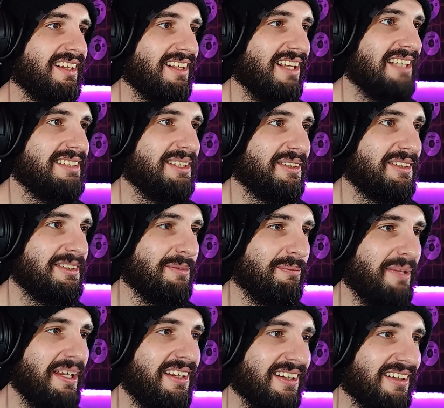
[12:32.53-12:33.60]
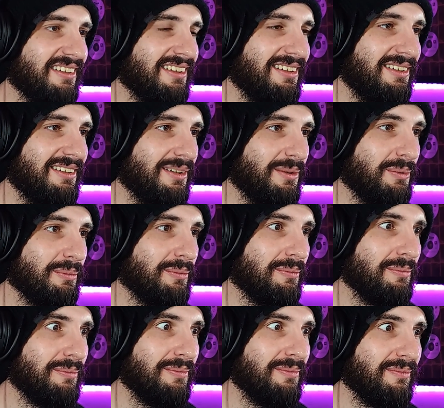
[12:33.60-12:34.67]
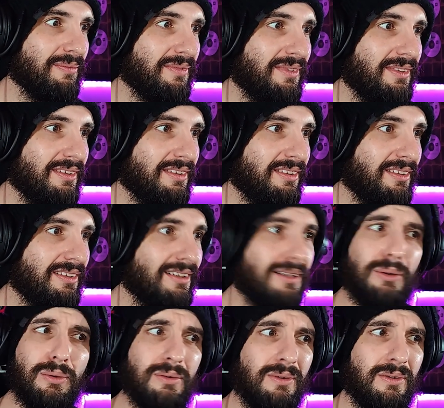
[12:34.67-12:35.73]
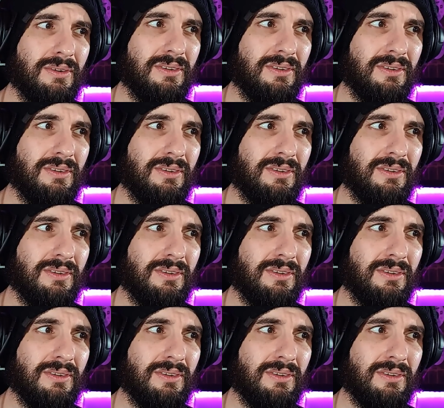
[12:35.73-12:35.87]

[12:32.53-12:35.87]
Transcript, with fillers: Classic Chris Beacon. Oh. Oh.